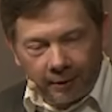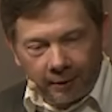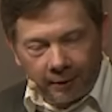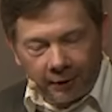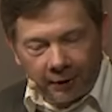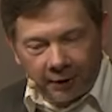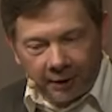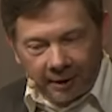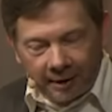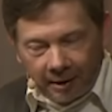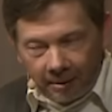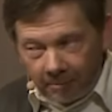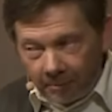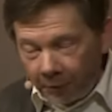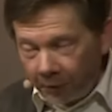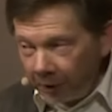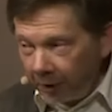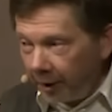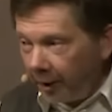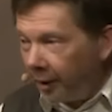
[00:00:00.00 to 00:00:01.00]

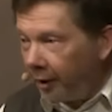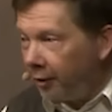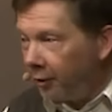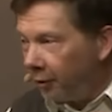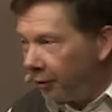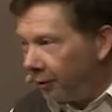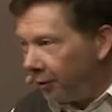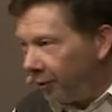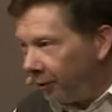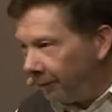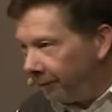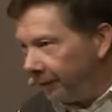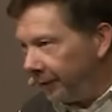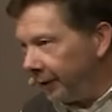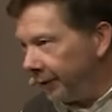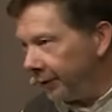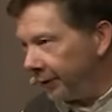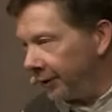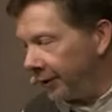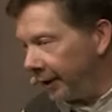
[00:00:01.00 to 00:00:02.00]
something of
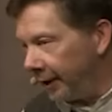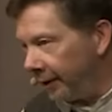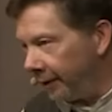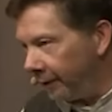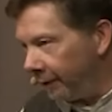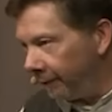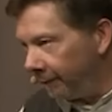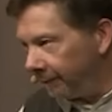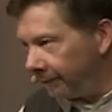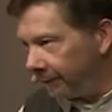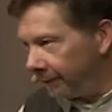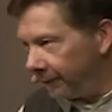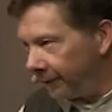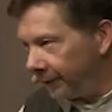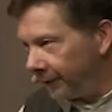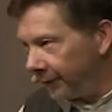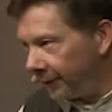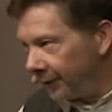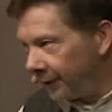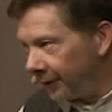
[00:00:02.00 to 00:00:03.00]
itself
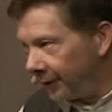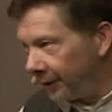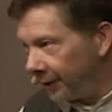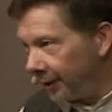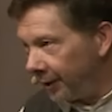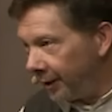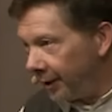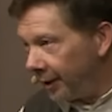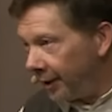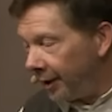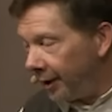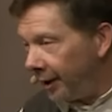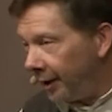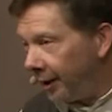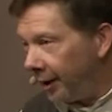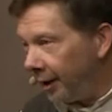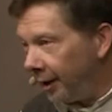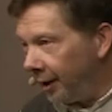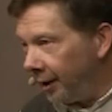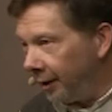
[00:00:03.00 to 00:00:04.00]

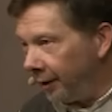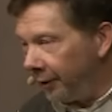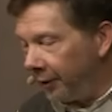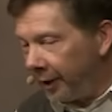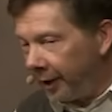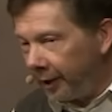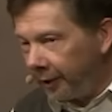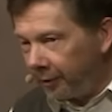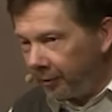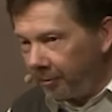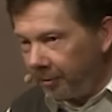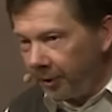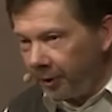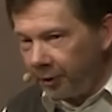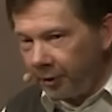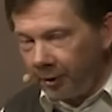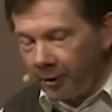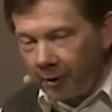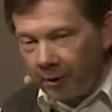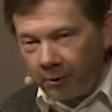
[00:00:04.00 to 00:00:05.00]
in that
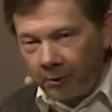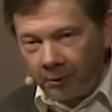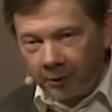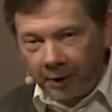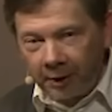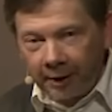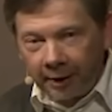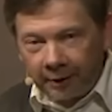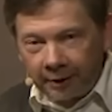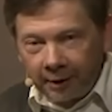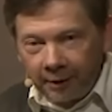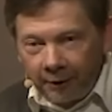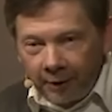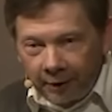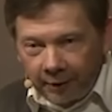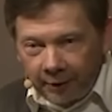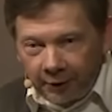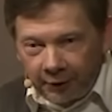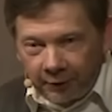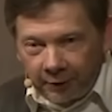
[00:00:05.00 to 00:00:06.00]
which you're looking at, and
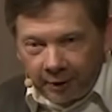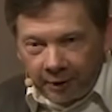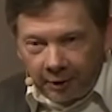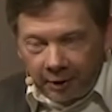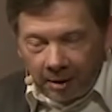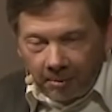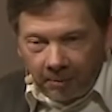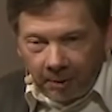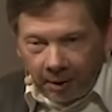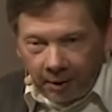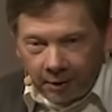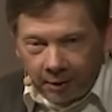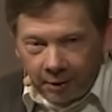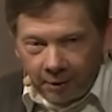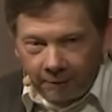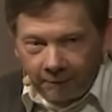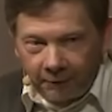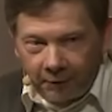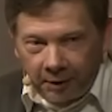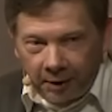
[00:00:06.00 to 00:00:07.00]
that is the dimension
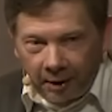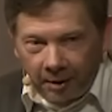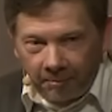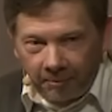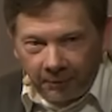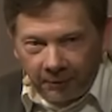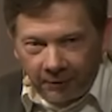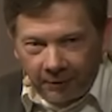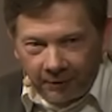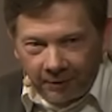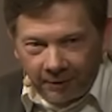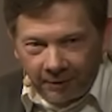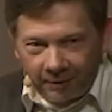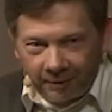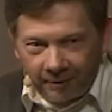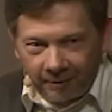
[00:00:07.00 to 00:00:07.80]
of depth.